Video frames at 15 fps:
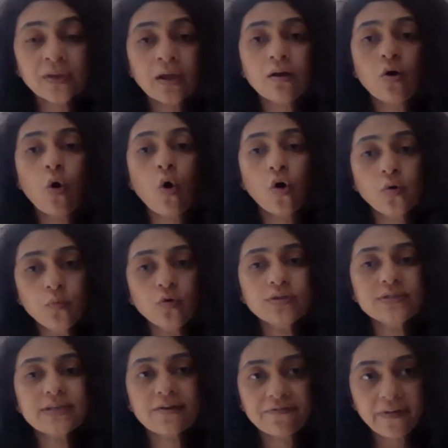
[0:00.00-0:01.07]
her
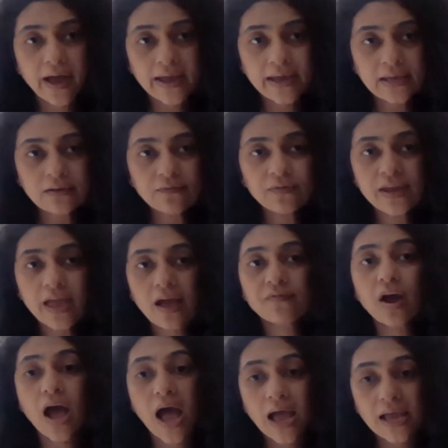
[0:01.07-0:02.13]
hormones are fine, we have
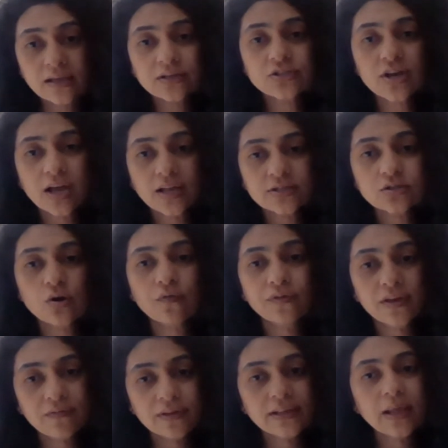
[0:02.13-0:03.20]
a higher chance of
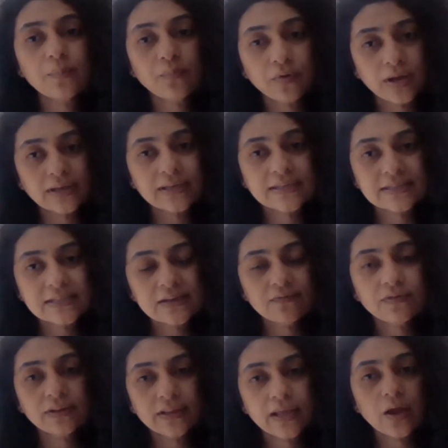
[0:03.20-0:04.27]
giving them pregnancy
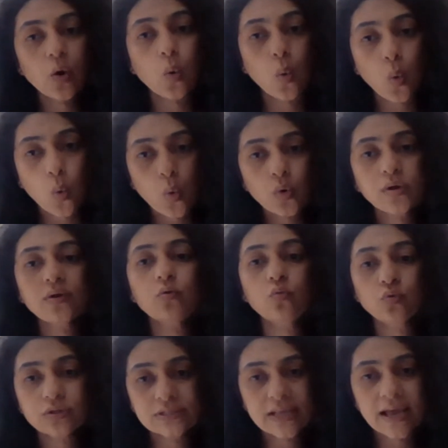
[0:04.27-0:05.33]
with their own
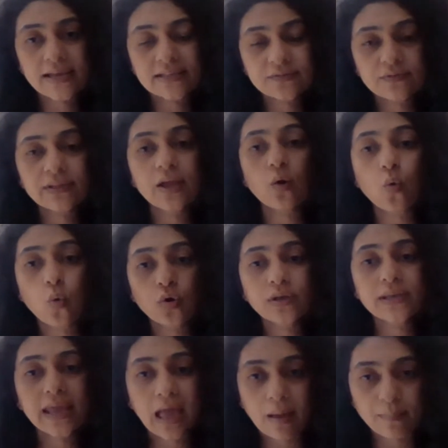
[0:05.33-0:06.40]
oocytes, with their
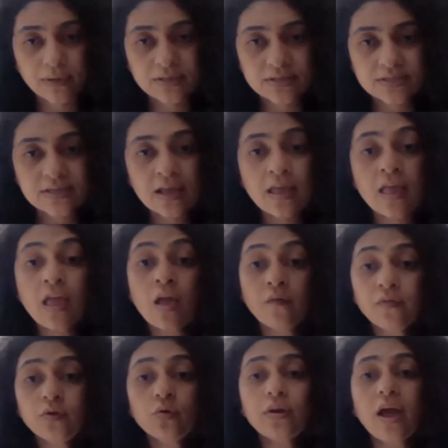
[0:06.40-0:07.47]
own gametes.
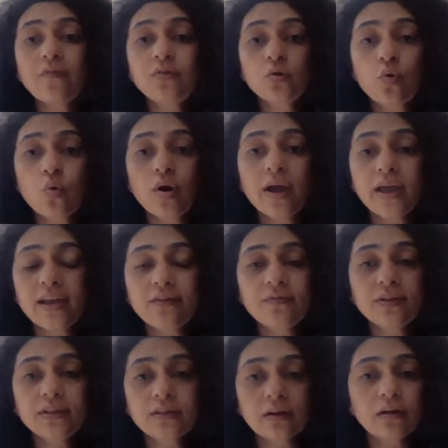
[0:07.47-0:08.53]
We don't have to go ahead
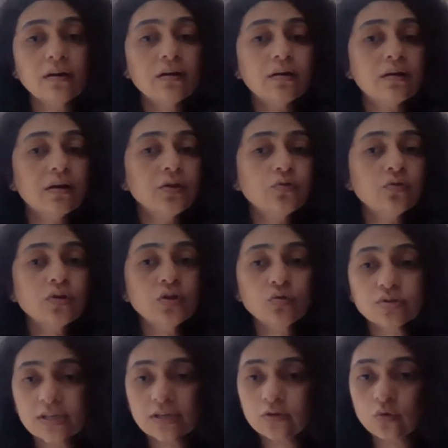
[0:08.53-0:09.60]
with
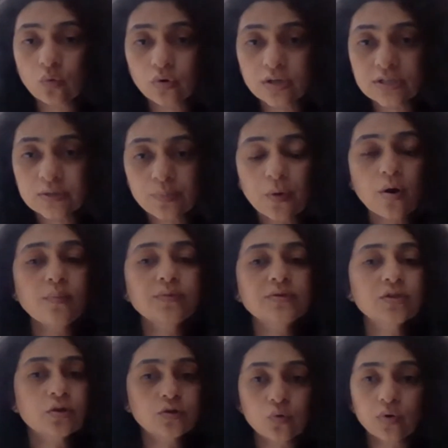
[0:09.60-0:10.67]
using donor sperms
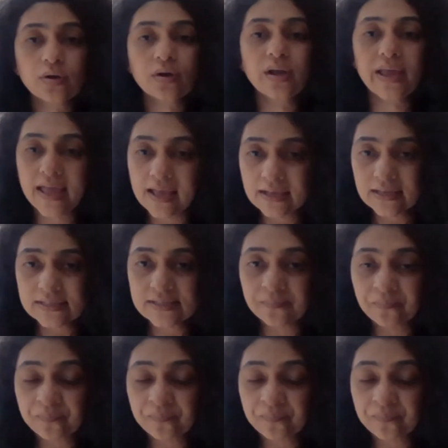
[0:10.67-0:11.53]
or donor eggs.